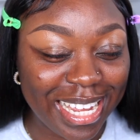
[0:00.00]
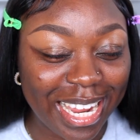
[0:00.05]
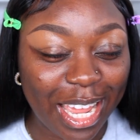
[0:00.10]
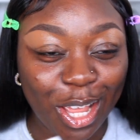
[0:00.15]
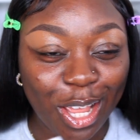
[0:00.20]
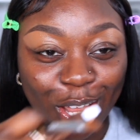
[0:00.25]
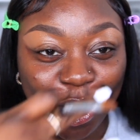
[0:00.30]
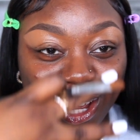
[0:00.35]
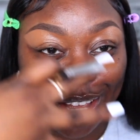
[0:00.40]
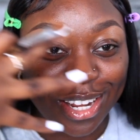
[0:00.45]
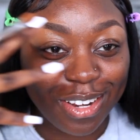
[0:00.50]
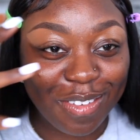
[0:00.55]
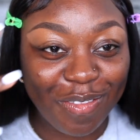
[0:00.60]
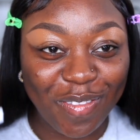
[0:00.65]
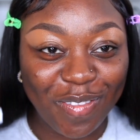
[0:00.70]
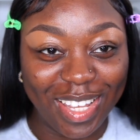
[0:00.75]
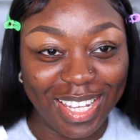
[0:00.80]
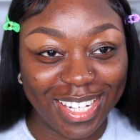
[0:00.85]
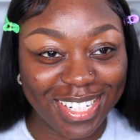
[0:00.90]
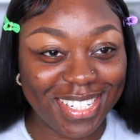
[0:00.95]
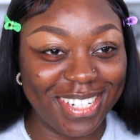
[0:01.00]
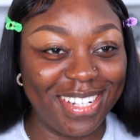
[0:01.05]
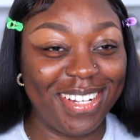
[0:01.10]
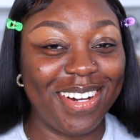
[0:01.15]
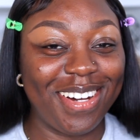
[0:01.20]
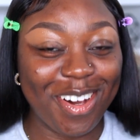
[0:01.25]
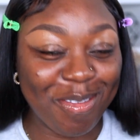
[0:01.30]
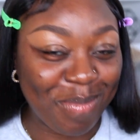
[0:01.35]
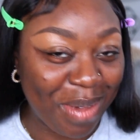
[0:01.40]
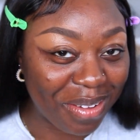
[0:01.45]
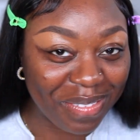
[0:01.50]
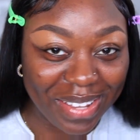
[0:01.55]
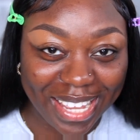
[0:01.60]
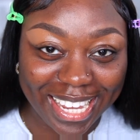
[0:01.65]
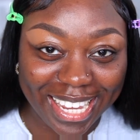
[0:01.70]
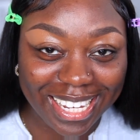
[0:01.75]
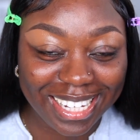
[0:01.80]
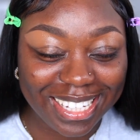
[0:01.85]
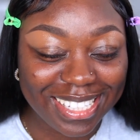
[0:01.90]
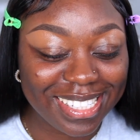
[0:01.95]
like a good feature on my
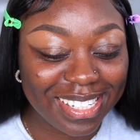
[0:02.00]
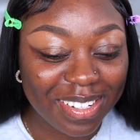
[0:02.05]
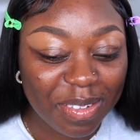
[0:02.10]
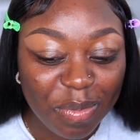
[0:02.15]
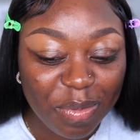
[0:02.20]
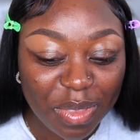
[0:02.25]
face.